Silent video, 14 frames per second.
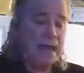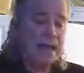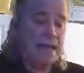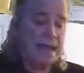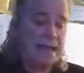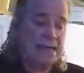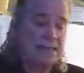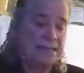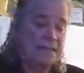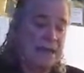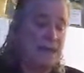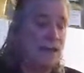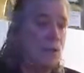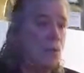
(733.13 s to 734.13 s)
And he's
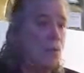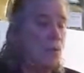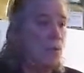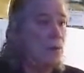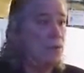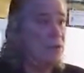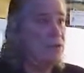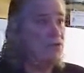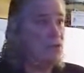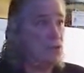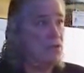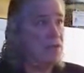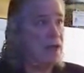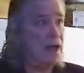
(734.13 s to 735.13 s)
saying that when we
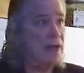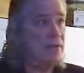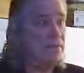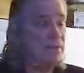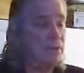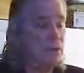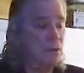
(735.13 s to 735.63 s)
do that,